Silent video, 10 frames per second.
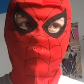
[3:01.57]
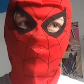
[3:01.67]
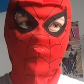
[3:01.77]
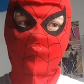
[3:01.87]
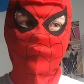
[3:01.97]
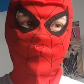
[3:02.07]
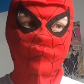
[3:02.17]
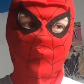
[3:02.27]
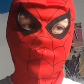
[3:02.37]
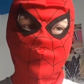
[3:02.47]
You really get
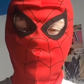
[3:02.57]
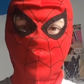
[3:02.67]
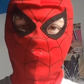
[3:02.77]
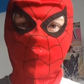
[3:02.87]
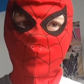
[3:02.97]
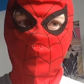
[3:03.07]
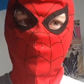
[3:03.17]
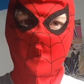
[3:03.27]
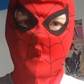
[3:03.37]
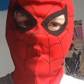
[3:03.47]
this amazing
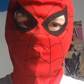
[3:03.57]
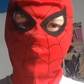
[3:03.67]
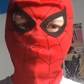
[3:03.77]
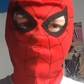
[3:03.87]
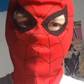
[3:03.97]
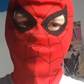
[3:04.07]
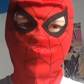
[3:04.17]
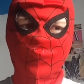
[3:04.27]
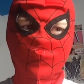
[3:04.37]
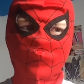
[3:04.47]
situation. But this movie
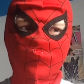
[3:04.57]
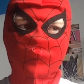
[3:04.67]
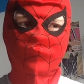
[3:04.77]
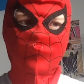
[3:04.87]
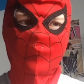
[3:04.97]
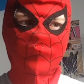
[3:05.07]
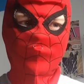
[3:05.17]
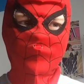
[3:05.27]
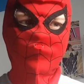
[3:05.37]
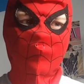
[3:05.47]
isn't just,
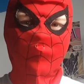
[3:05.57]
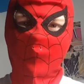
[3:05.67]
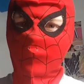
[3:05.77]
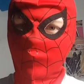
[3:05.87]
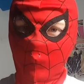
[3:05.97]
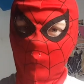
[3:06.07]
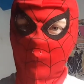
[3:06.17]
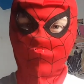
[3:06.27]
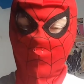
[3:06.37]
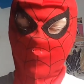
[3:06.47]
it's not very
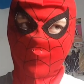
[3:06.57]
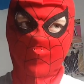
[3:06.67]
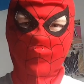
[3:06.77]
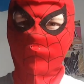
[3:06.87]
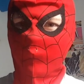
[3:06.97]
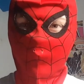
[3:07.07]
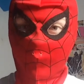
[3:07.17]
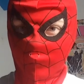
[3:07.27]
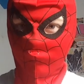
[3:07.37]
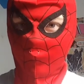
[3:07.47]
dark, depressing,
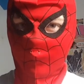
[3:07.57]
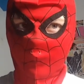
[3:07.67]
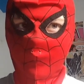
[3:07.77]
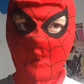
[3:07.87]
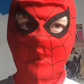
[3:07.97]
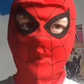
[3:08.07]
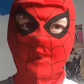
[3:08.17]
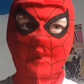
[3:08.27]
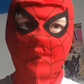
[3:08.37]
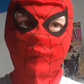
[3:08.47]
very thrilling.
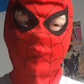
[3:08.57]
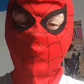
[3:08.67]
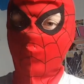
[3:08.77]
The